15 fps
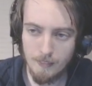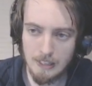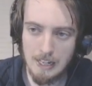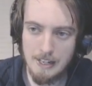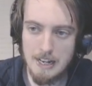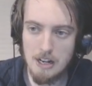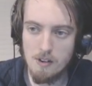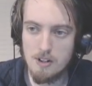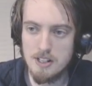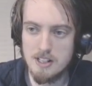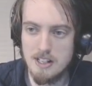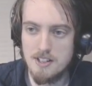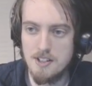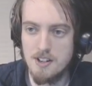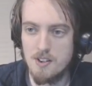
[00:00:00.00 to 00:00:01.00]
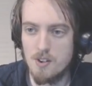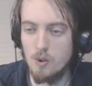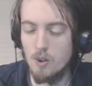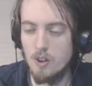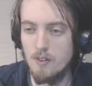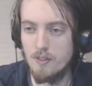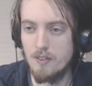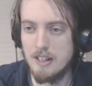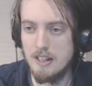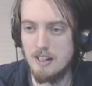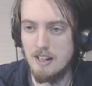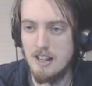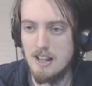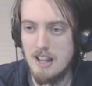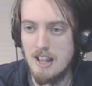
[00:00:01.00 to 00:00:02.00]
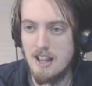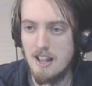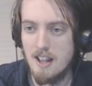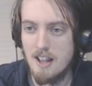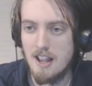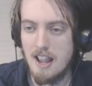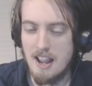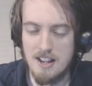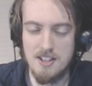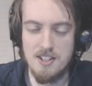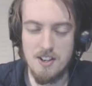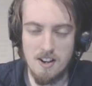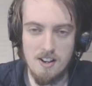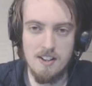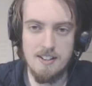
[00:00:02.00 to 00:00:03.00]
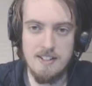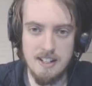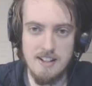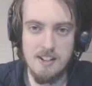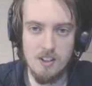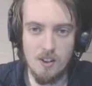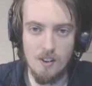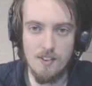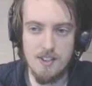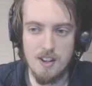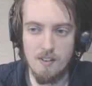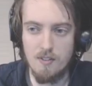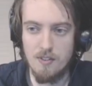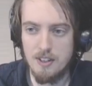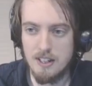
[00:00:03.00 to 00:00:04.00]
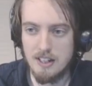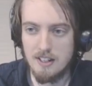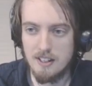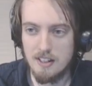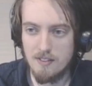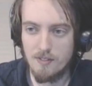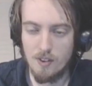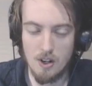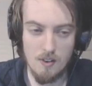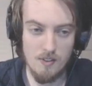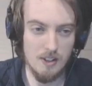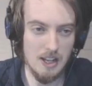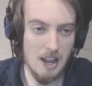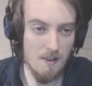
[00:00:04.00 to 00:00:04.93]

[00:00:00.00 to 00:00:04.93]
And here is listed all of the SRD content for D&D 5e,